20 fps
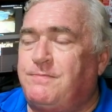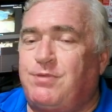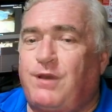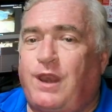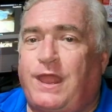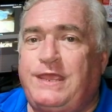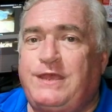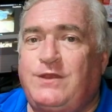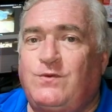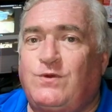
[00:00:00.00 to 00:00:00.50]

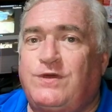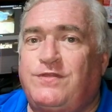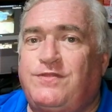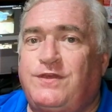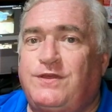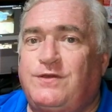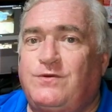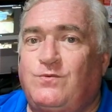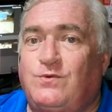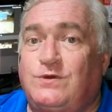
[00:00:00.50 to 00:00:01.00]
playing with
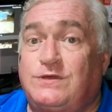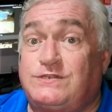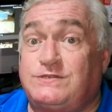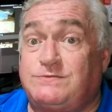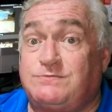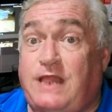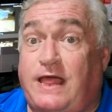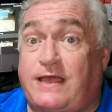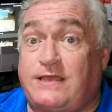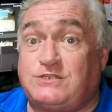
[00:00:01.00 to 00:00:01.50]
it with
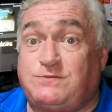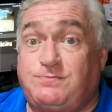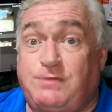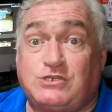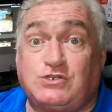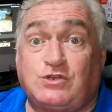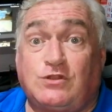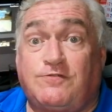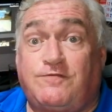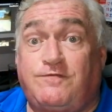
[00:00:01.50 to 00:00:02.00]
some like
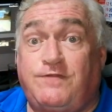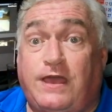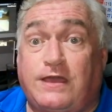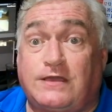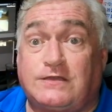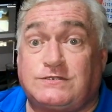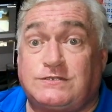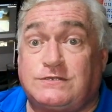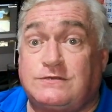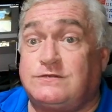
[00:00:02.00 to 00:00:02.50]
special effects.